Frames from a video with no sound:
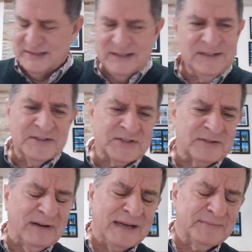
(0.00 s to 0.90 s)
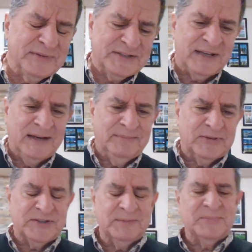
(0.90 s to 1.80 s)
And he described
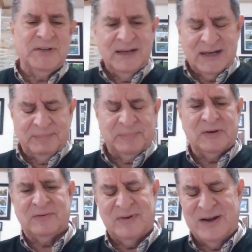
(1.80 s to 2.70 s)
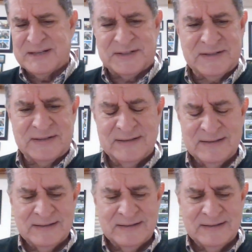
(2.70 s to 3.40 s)
discipleship. Take up your cross.